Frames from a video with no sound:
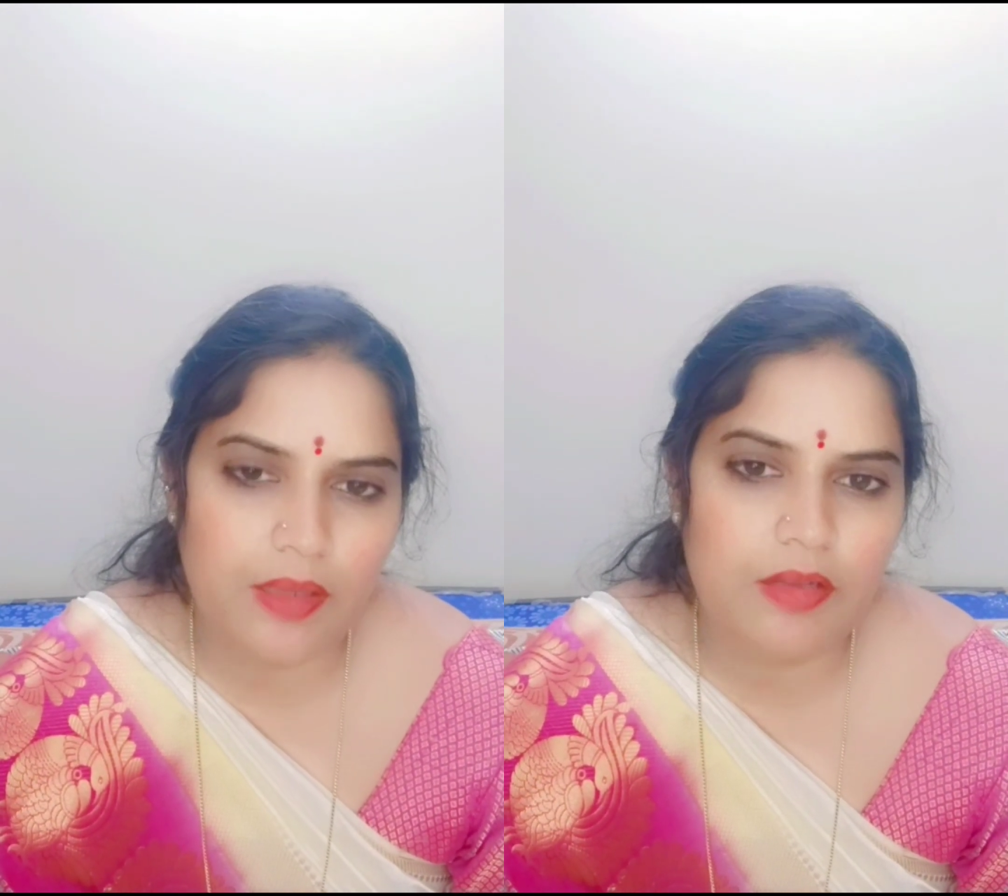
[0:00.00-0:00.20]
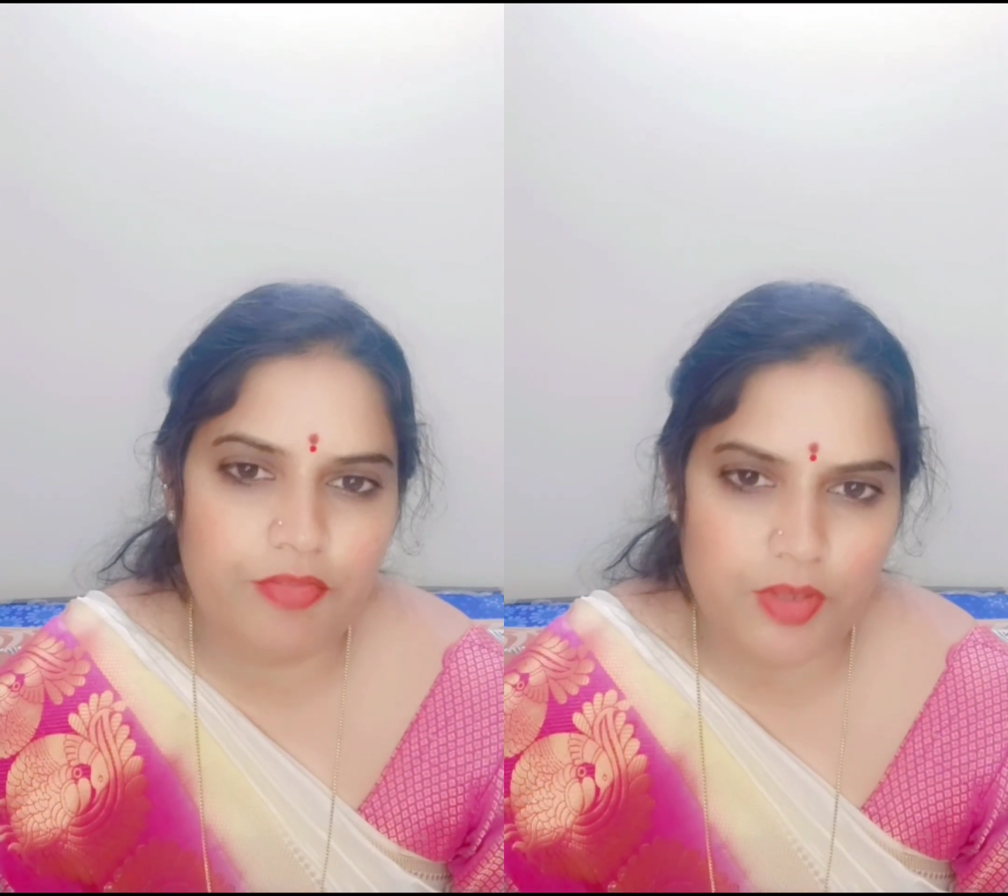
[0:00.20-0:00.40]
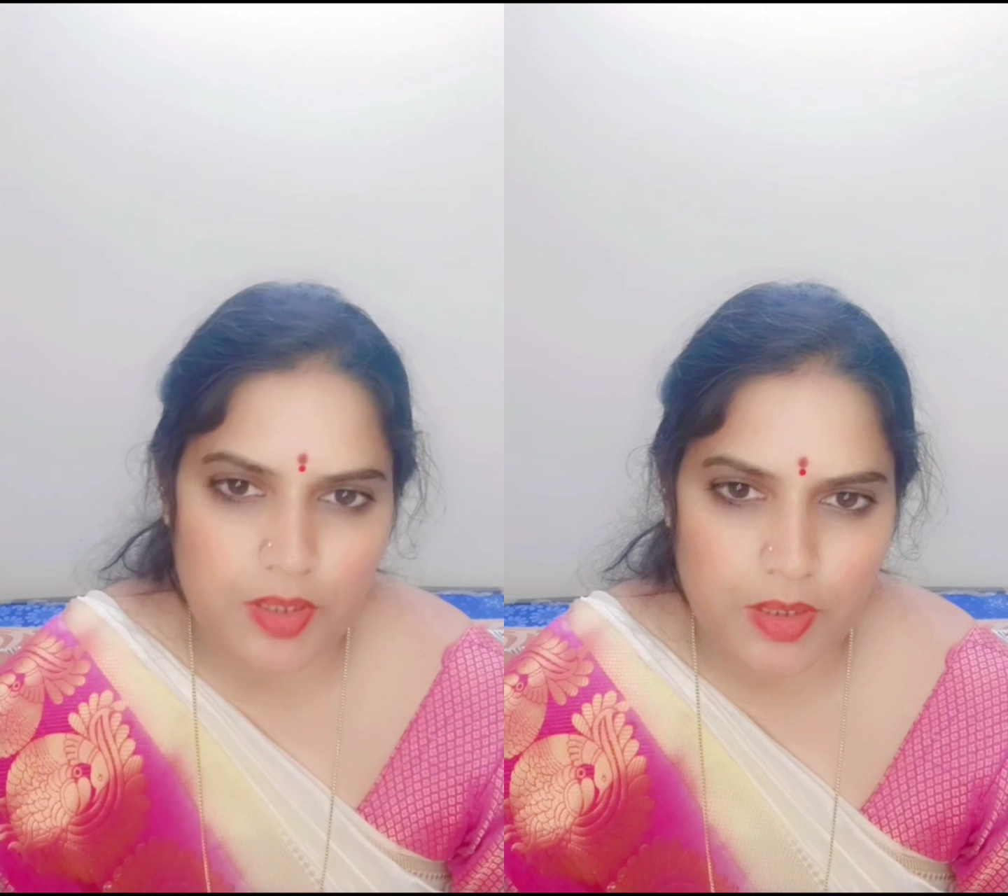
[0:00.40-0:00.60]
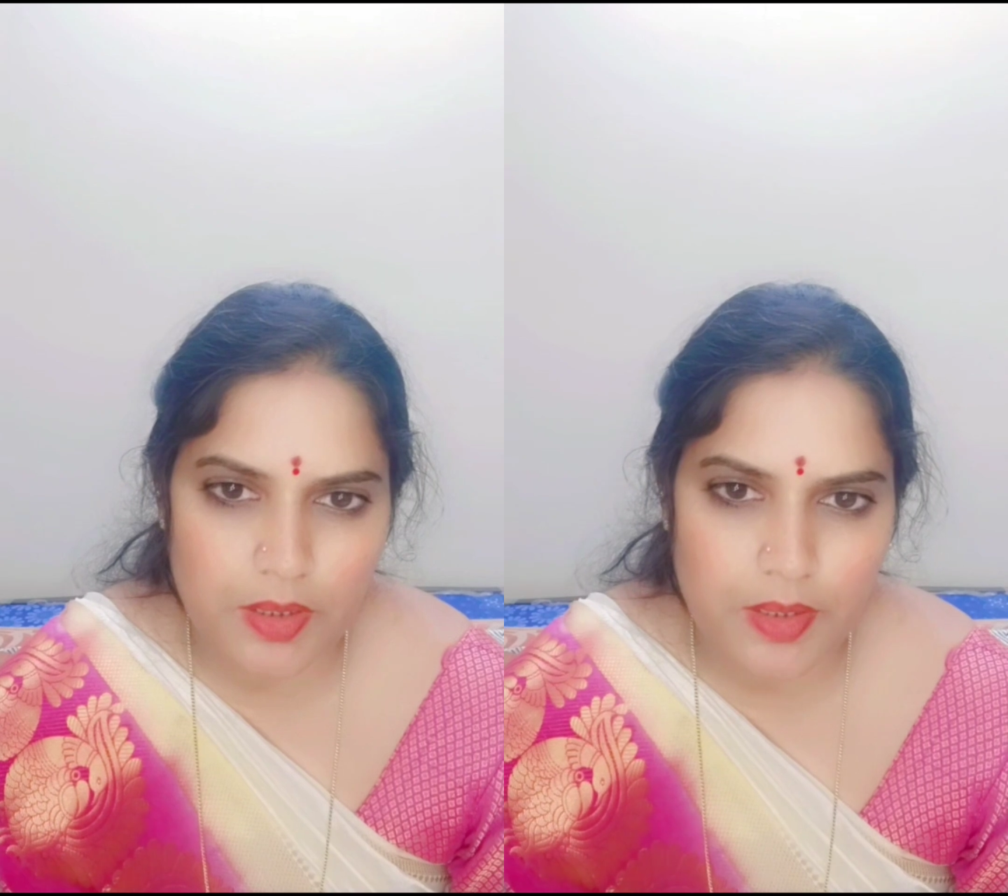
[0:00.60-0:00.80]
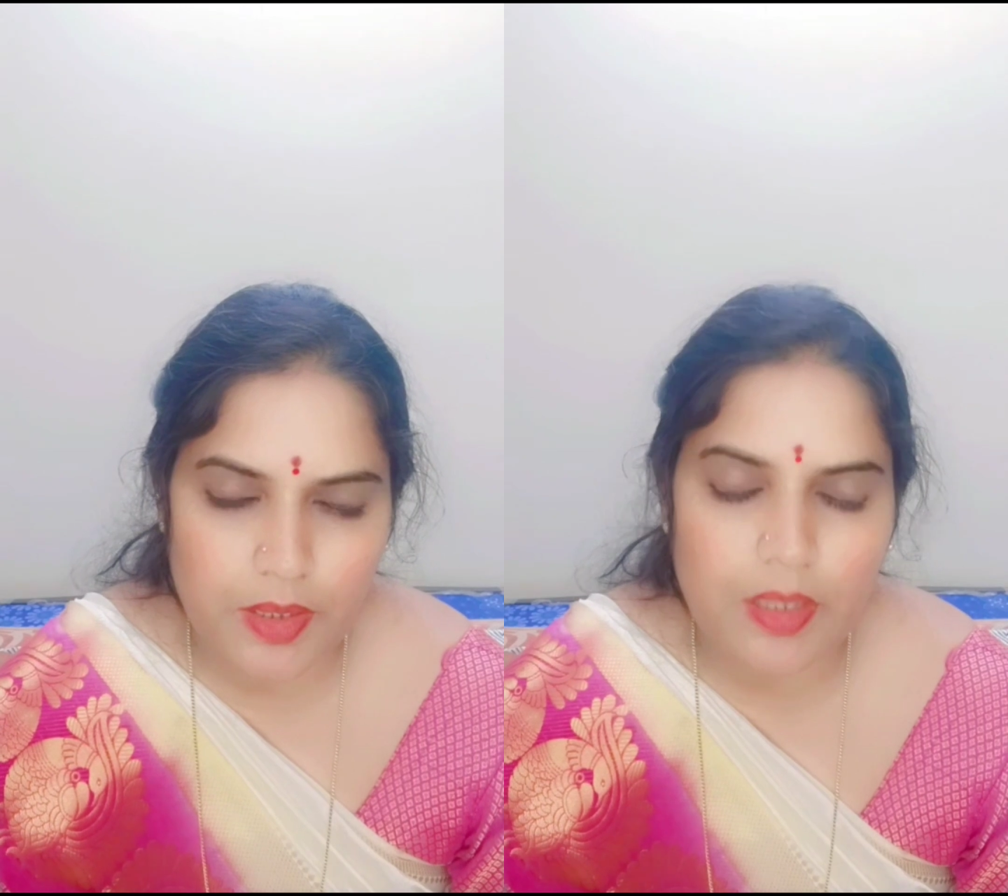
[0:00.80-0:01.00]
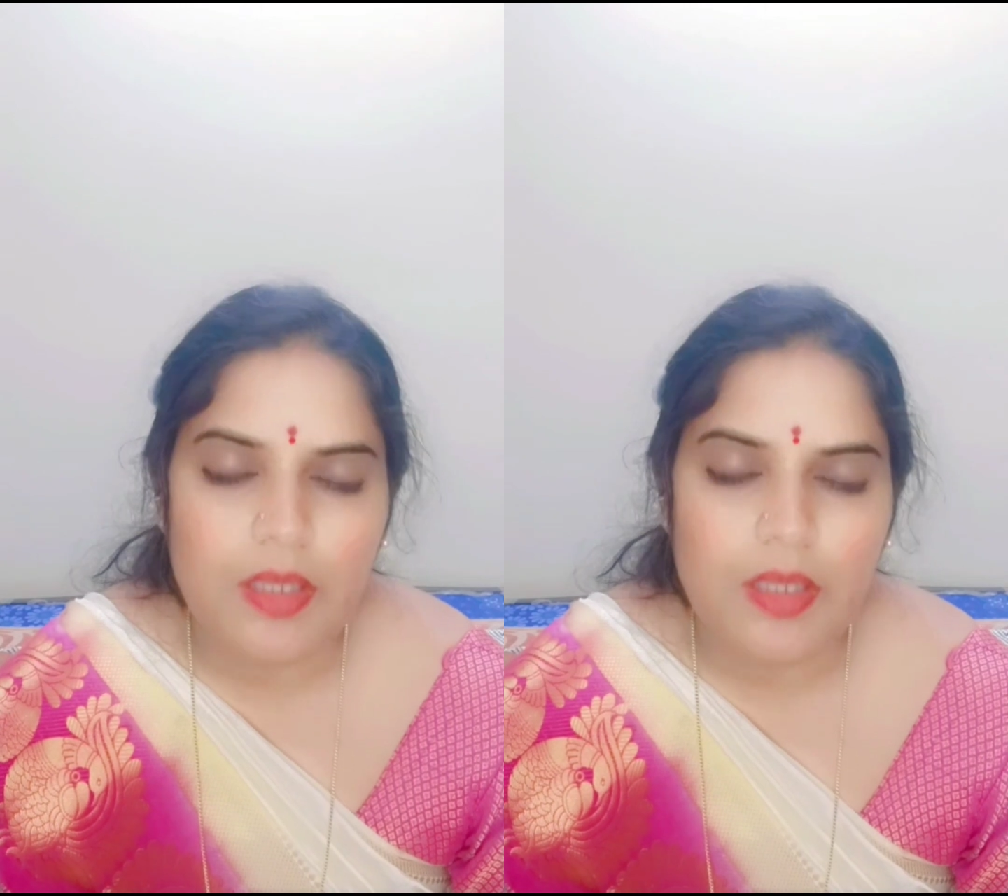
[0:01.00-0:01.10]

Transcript: and the fertility.